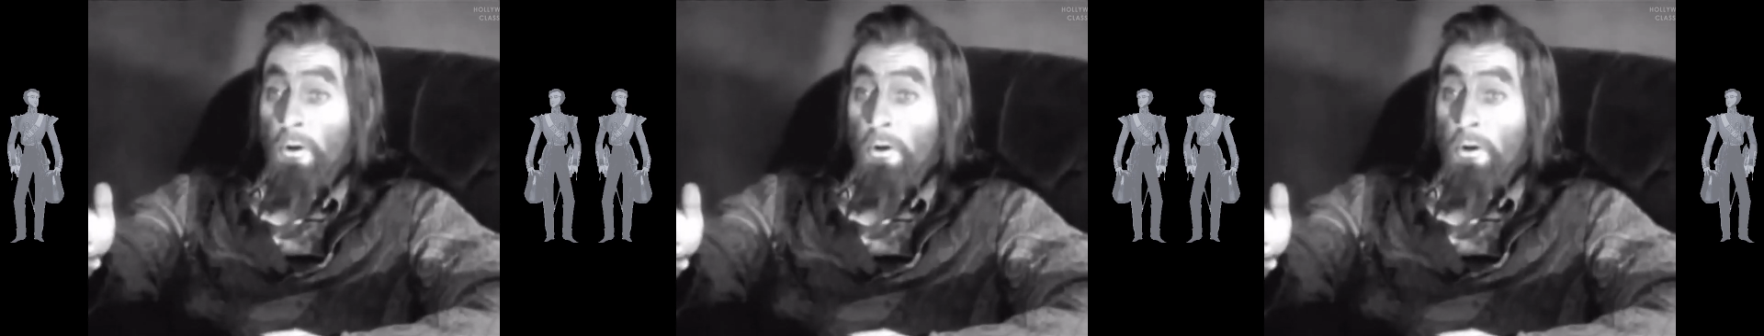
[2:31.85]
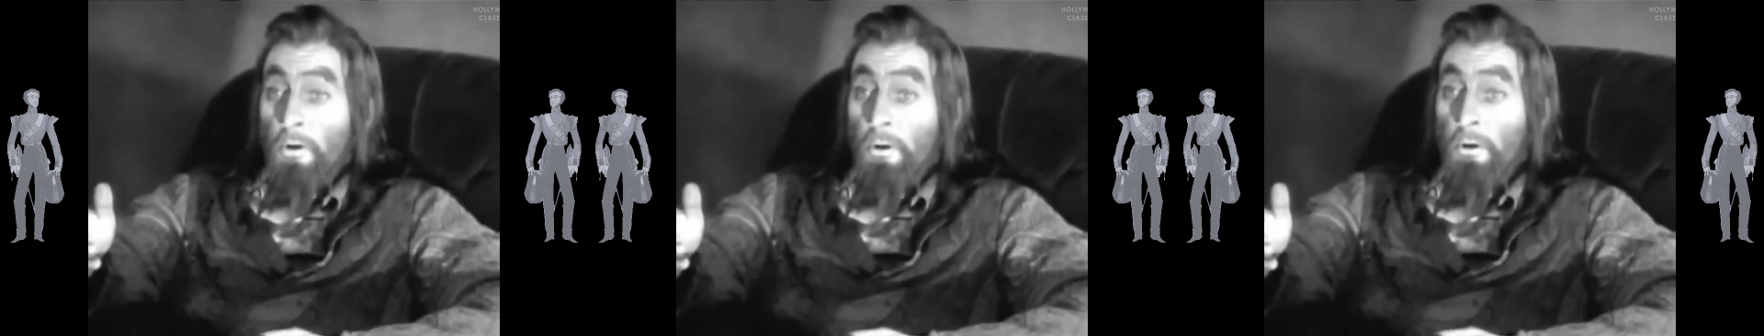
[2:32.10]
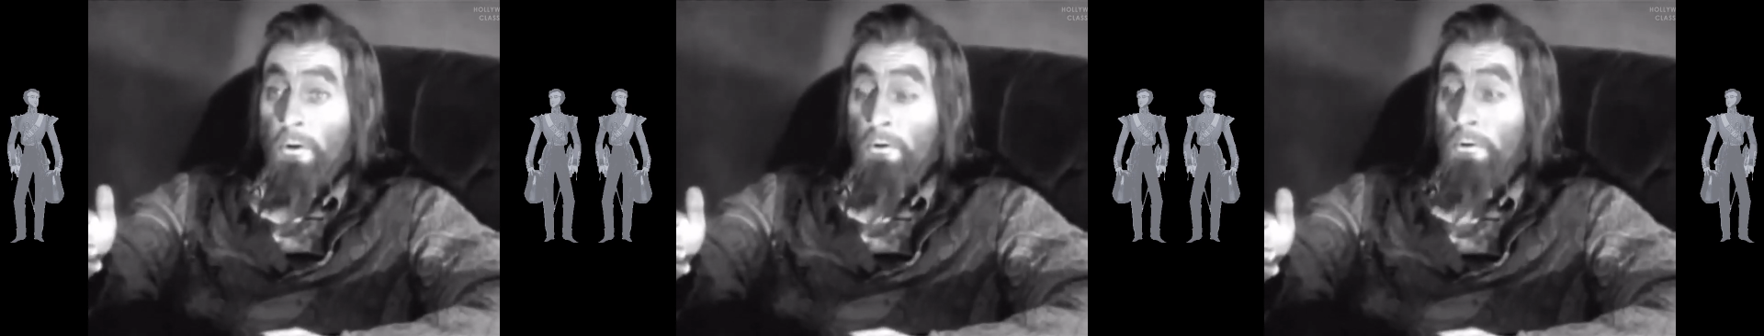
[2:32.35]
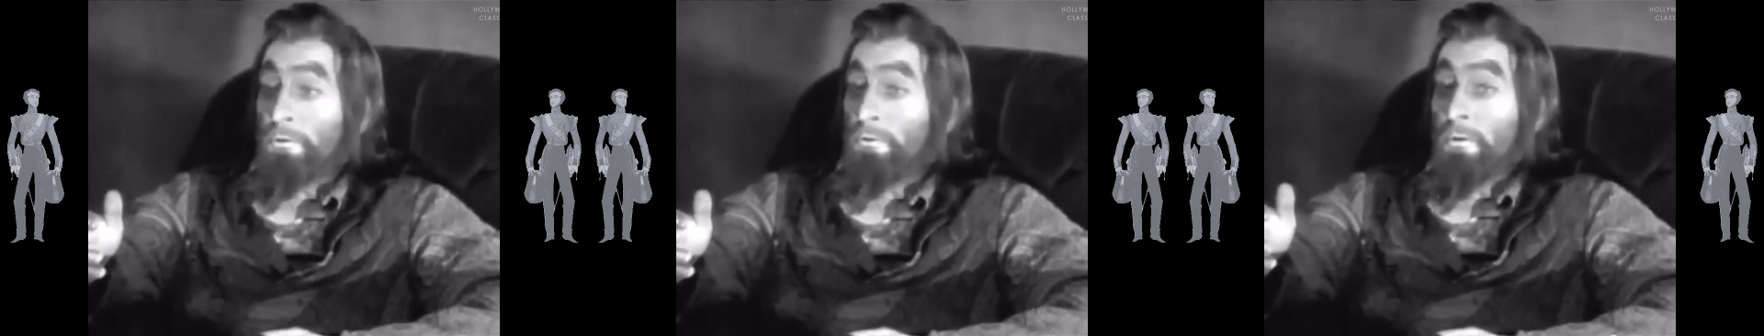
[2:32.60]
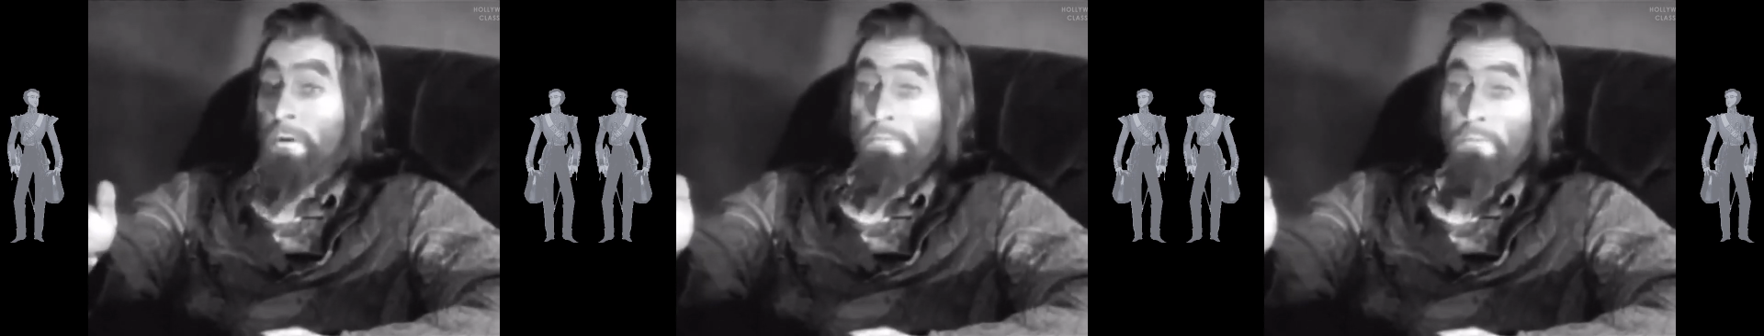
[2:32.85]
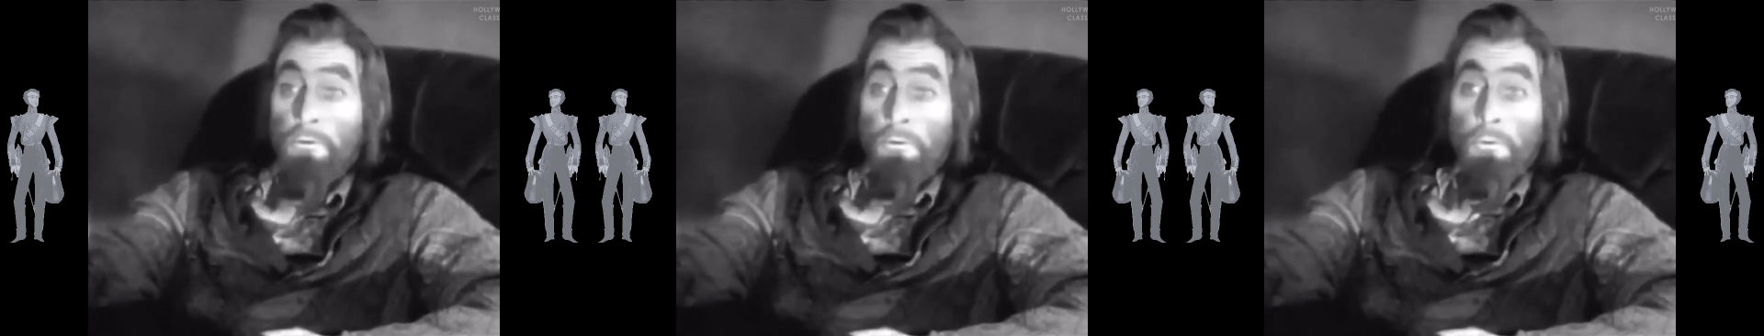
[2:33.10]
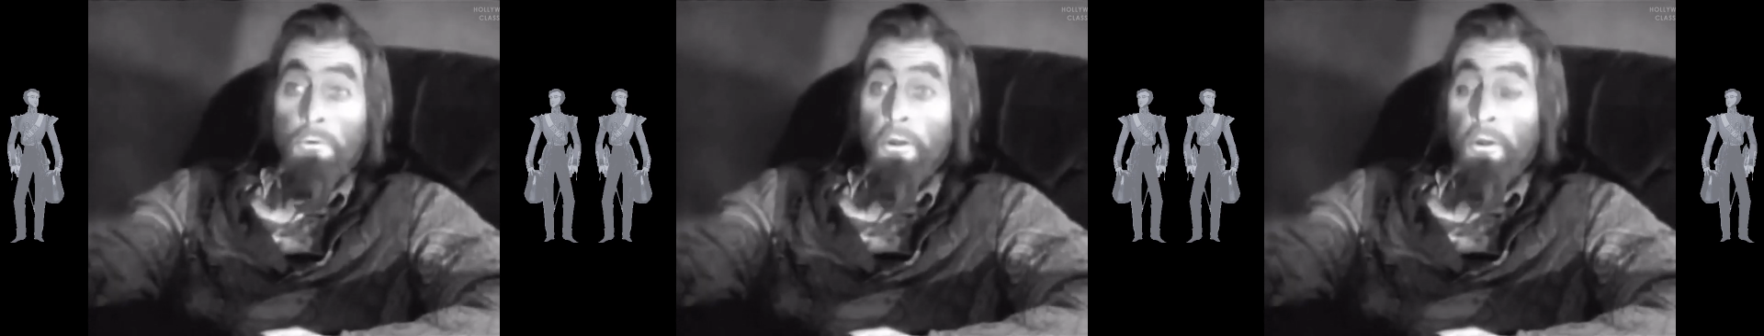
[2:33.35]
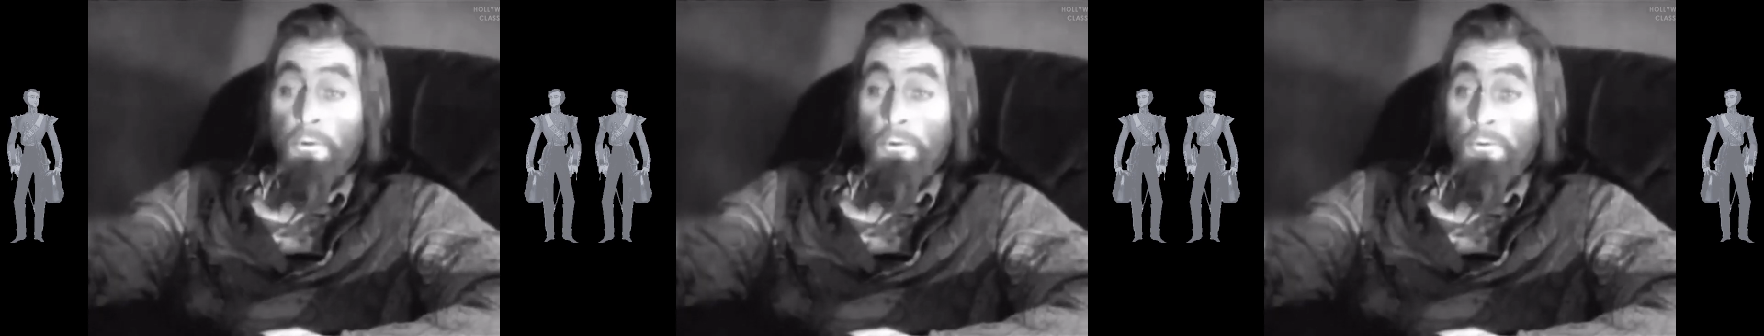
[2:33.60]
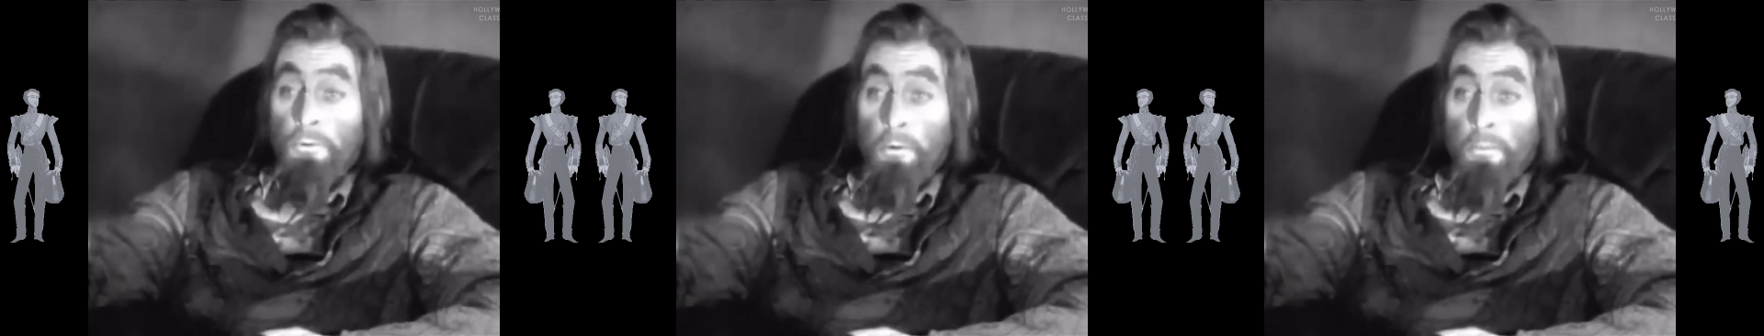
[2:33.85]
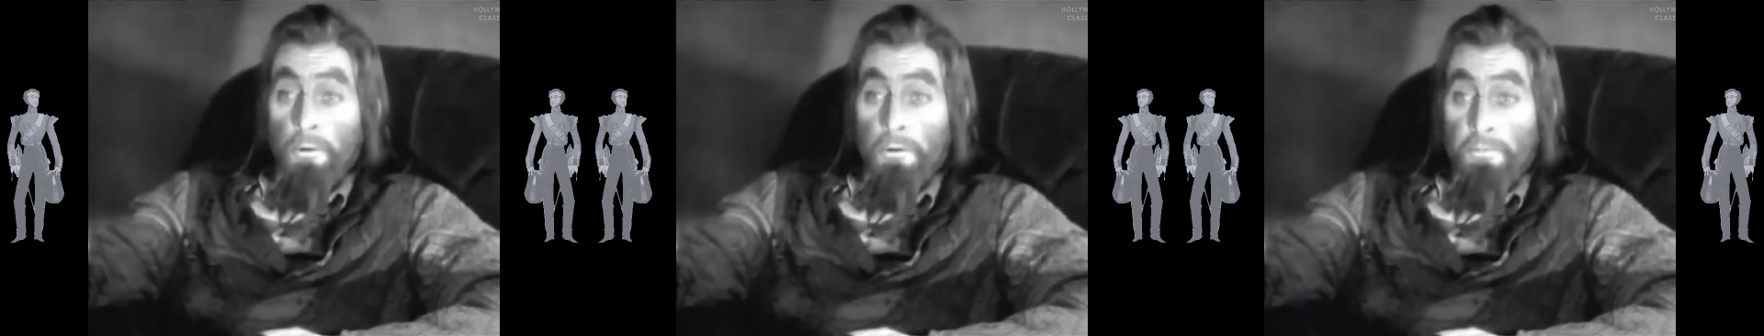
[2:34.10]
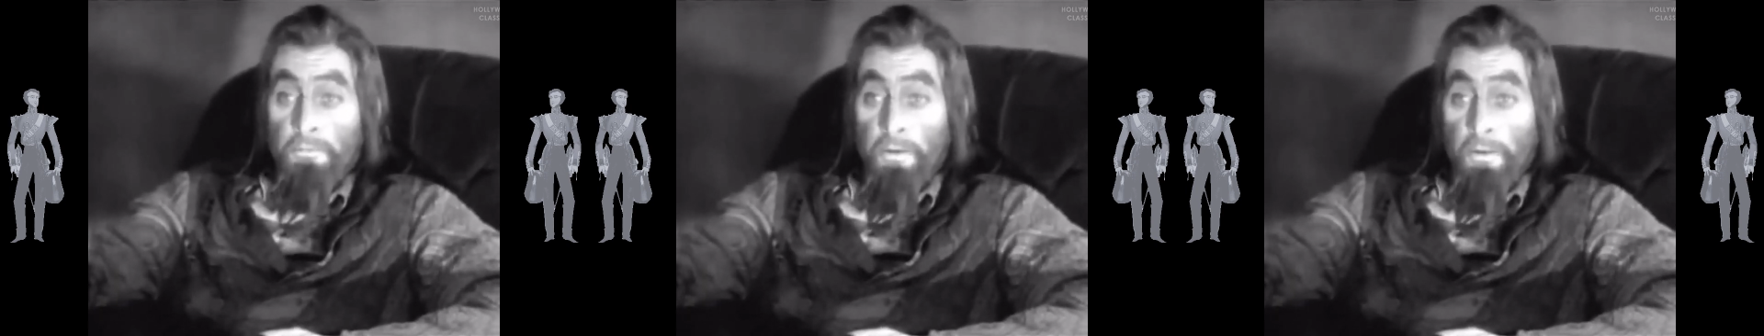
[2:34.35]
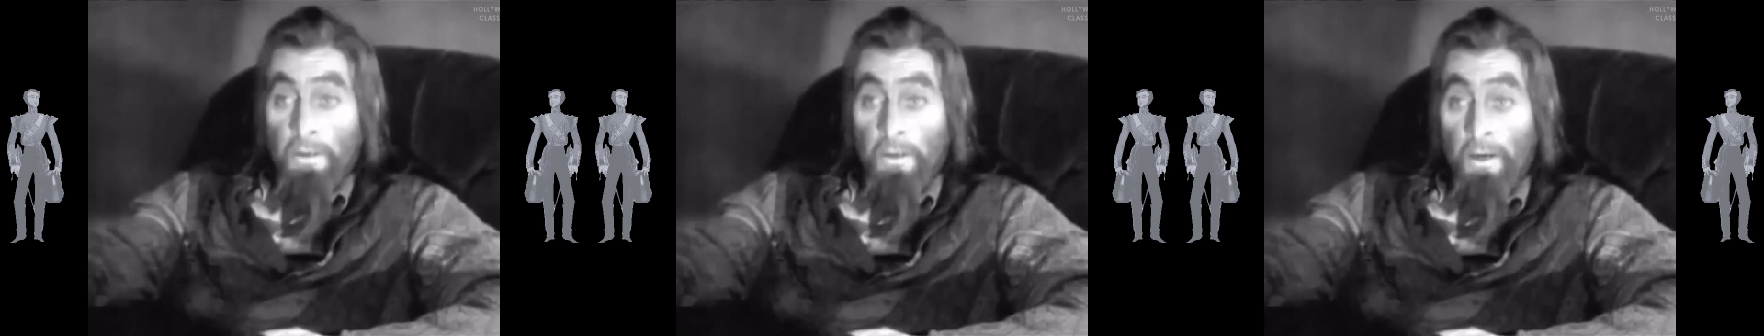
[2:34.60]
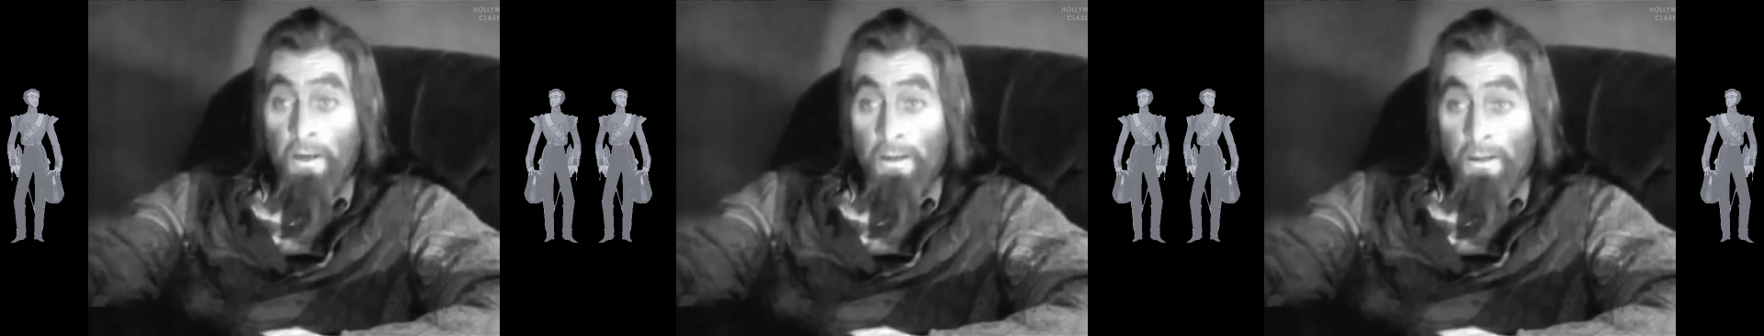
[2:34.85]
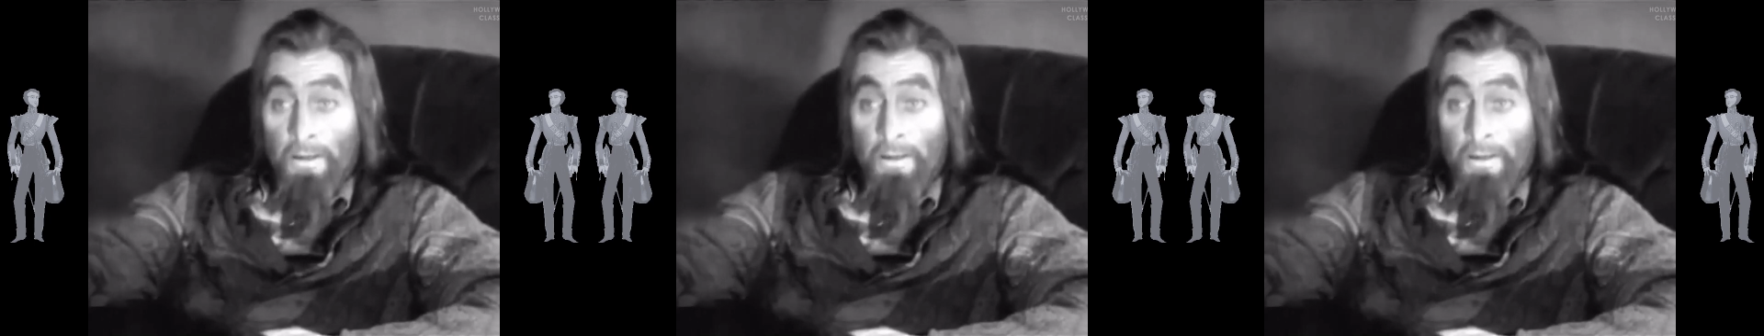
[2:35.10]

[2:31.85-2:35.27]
Hence, the caduceus, which Mercury always carried as a